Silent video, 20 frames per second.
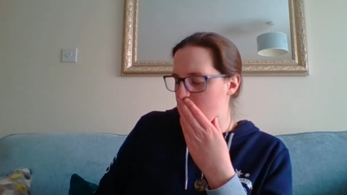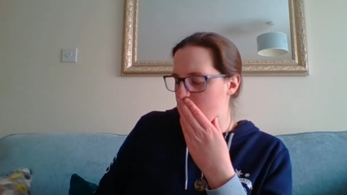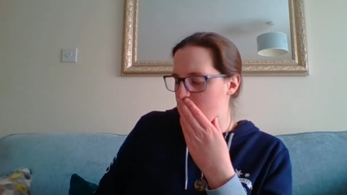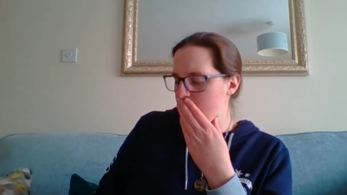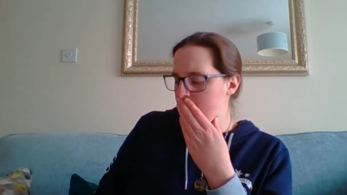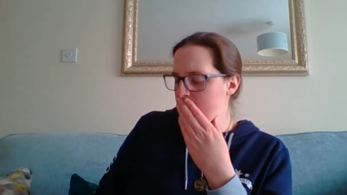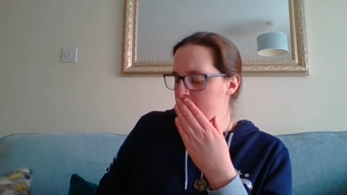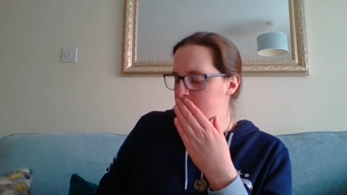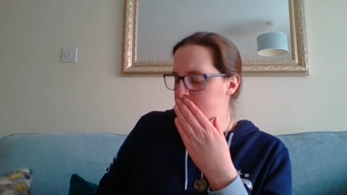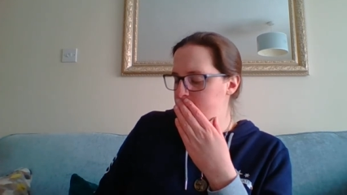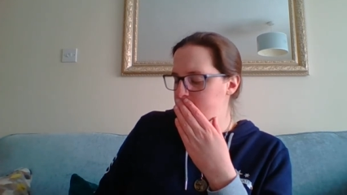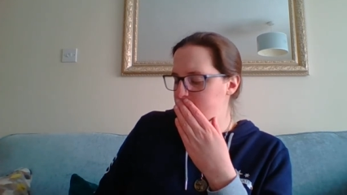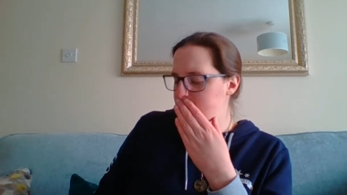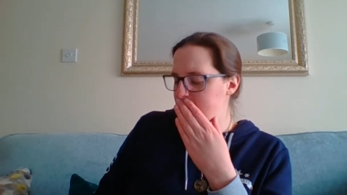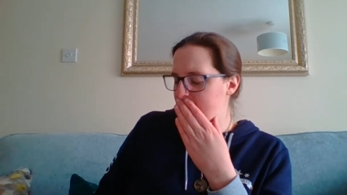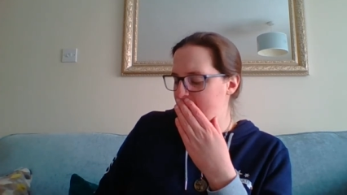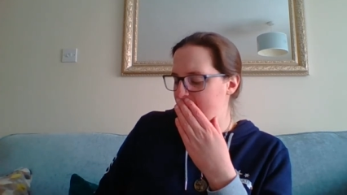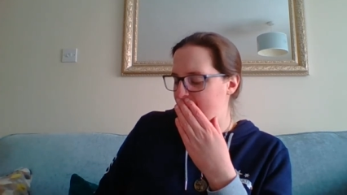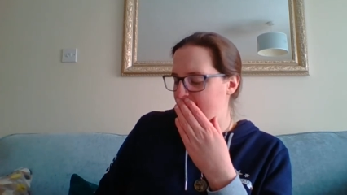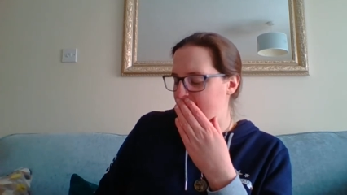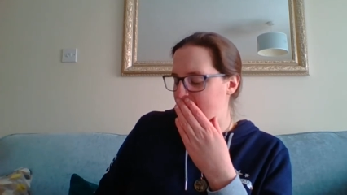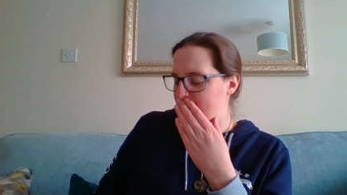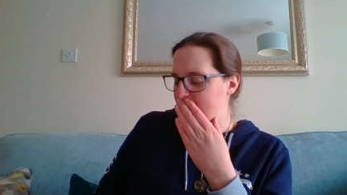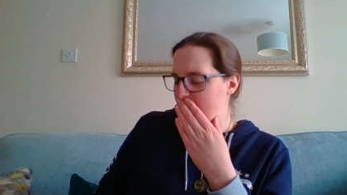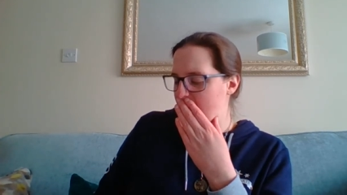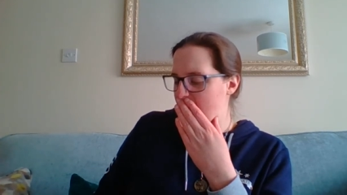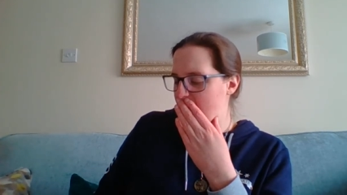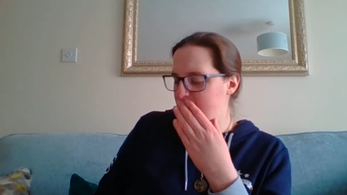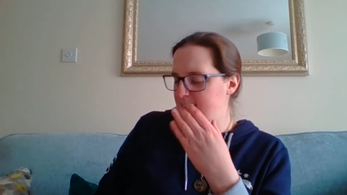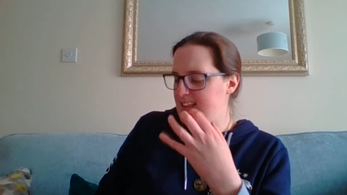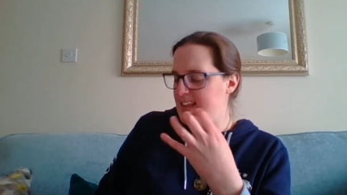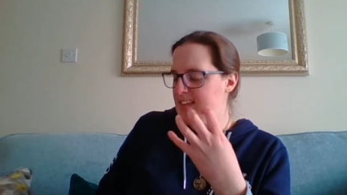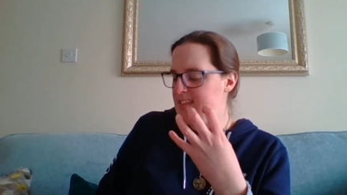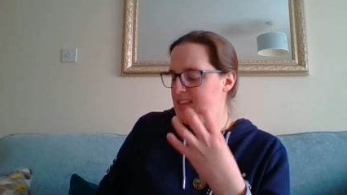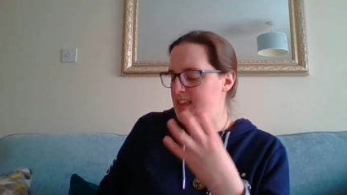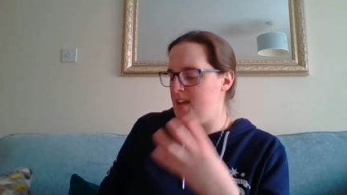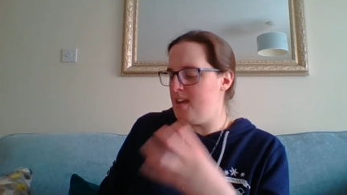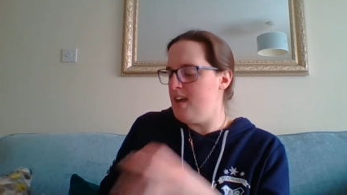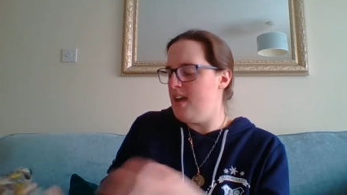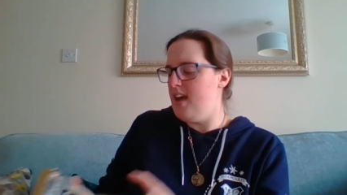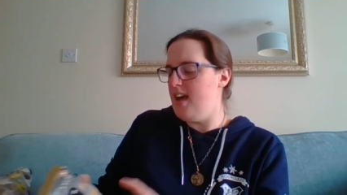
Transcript: and yeah Th-